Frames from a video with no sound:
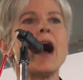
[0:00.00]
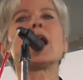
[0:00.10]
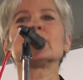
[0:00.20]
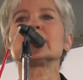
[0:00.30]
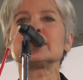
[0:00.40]

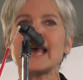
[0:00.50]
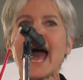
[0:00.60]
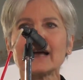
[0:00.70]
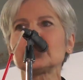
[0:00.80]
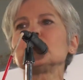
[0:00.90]
are
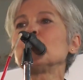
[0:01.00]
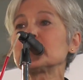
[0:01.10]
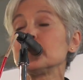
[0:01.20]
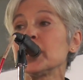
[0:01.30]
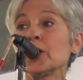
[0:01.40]
exactly
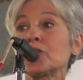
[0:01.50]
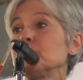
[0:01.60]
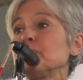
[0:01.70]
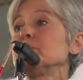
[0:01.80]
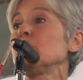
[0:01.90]
what the
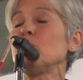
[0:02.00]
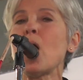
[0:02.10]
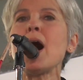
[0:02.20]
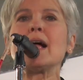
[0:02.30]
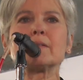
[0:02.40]
American people
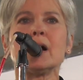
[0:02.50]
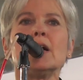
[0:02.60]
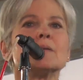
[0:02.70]
want.